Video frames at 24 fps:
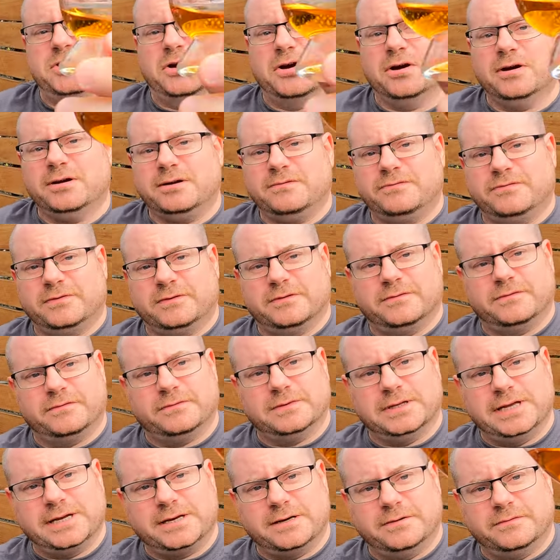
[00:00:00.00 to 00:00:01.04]
dark for
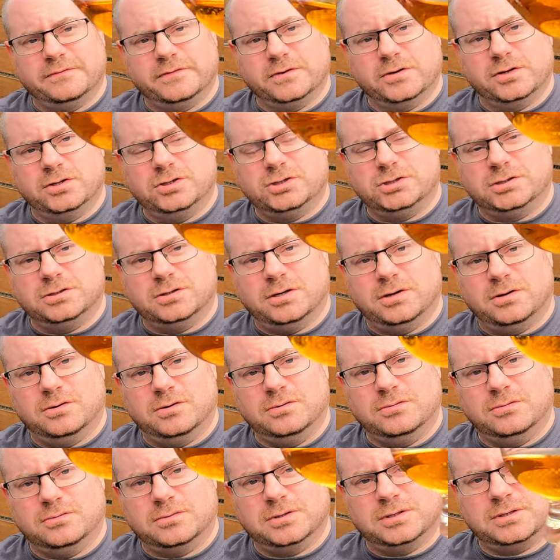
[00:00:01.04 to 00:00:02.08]
like a virgin
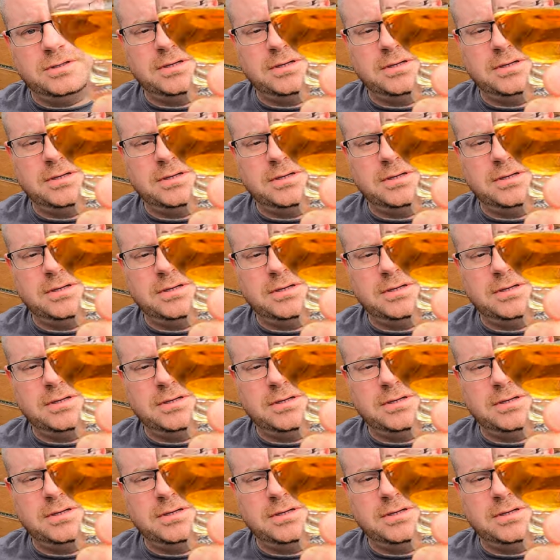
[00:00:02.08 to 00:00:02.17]
oak.